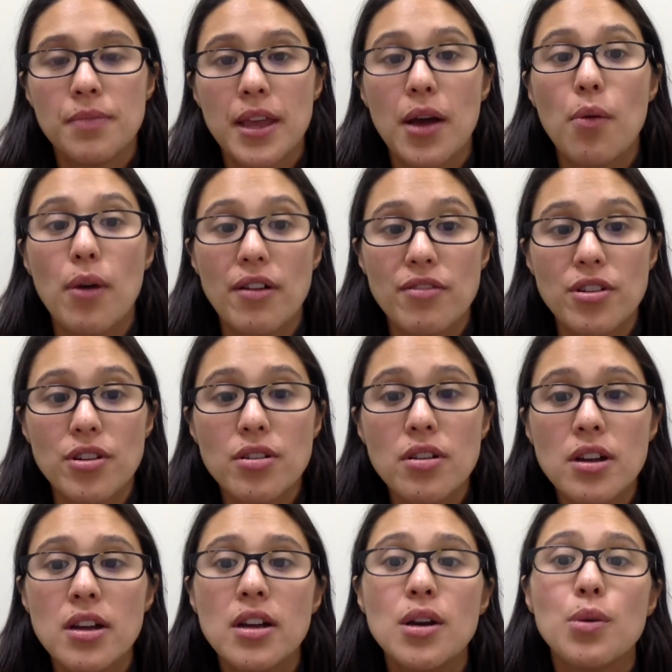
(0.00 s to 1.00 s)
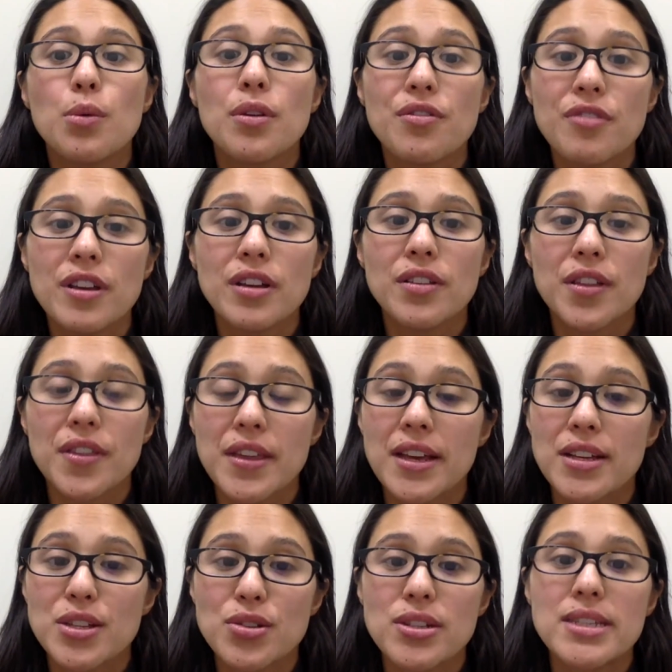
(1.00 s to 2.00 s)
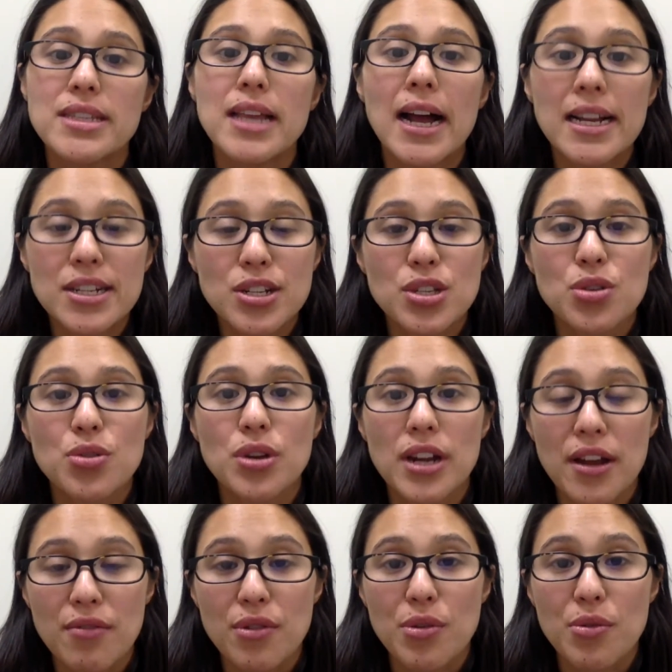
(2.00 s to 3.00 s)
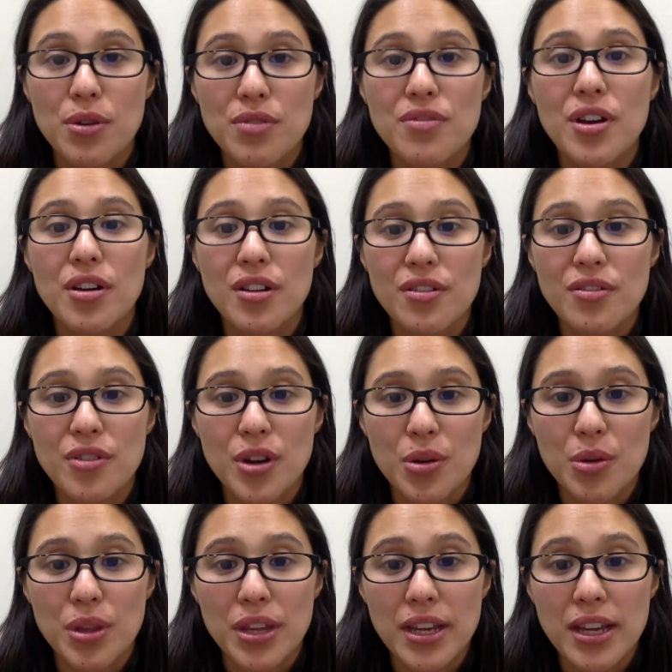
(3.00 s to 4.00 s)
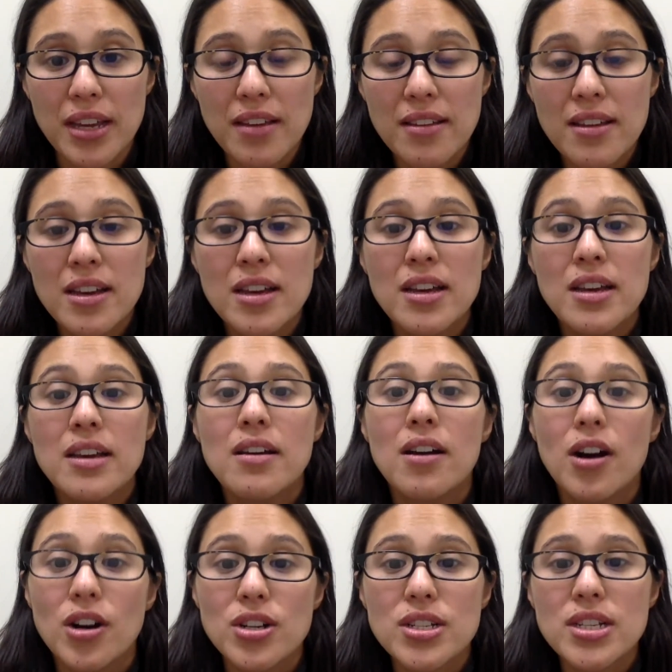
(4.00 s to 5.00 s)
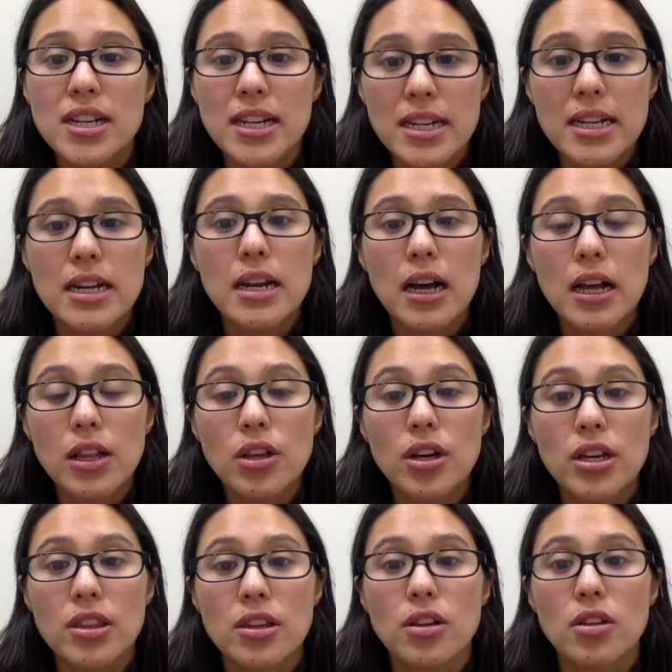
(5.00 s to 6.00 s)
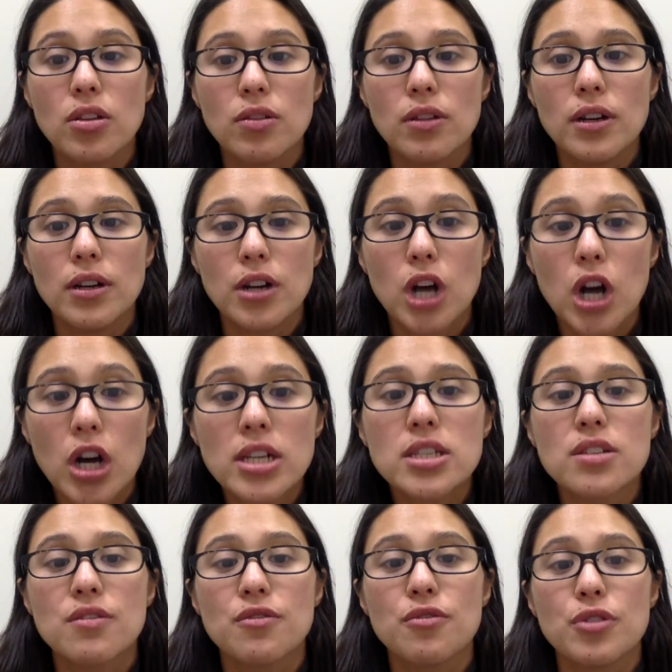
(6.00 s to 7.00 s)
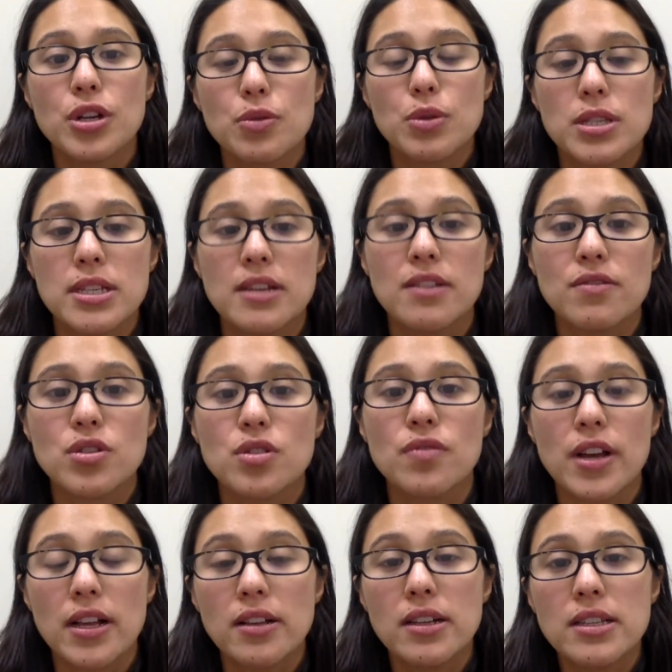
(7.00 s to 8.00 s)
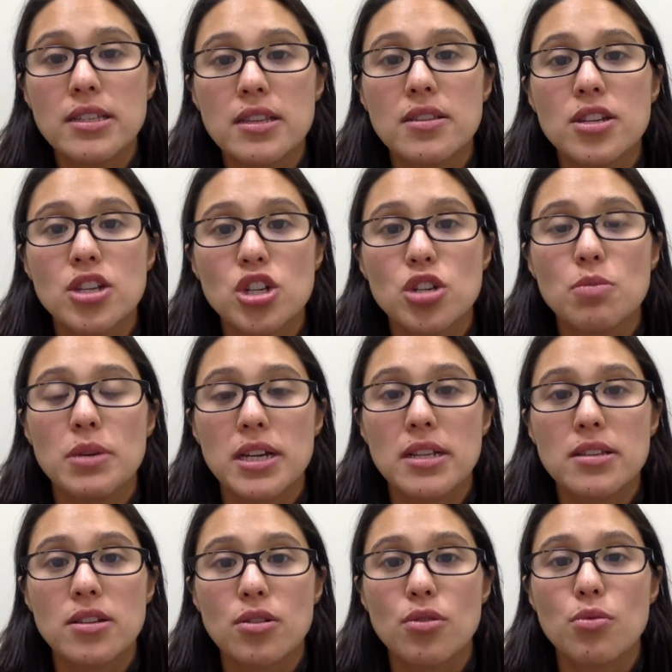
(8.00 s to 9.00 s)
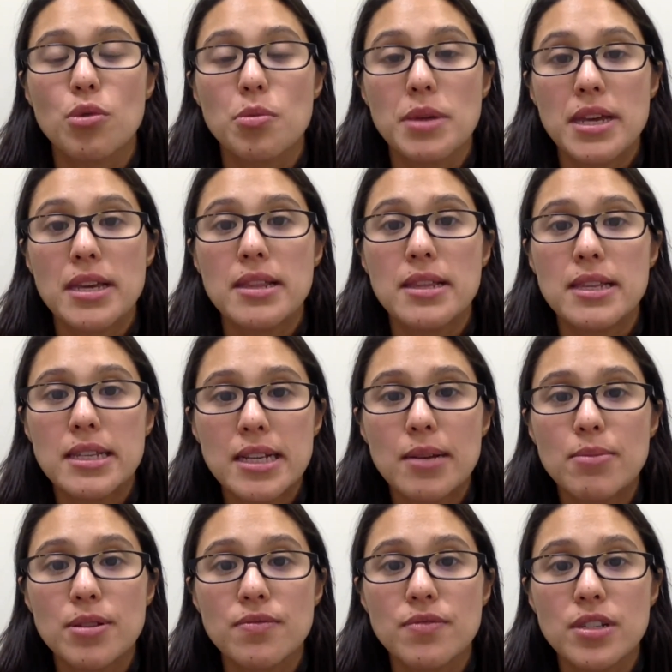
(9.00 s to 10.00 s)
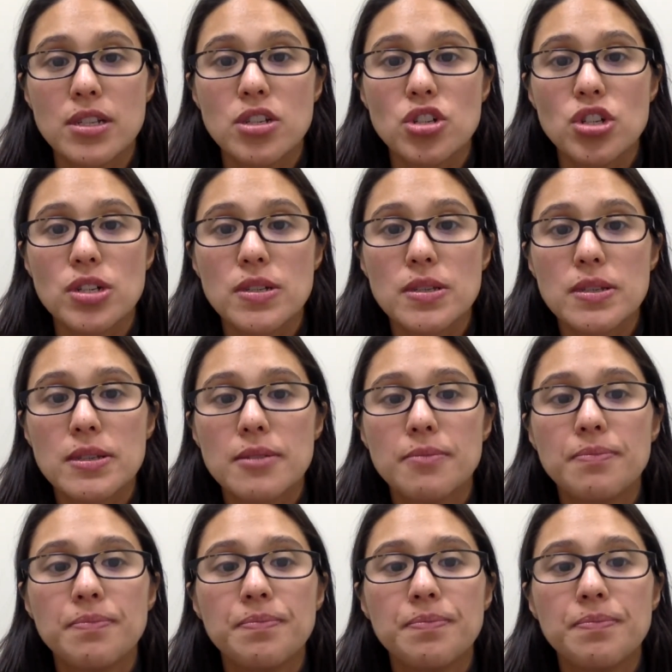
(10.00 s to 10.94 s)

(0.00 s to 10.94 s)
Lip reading: However, we feel that the answer is not to screen everyone very frequently. Our study did not look at the cost of frequency of surveillance, and this should be considered when making these types of decisions.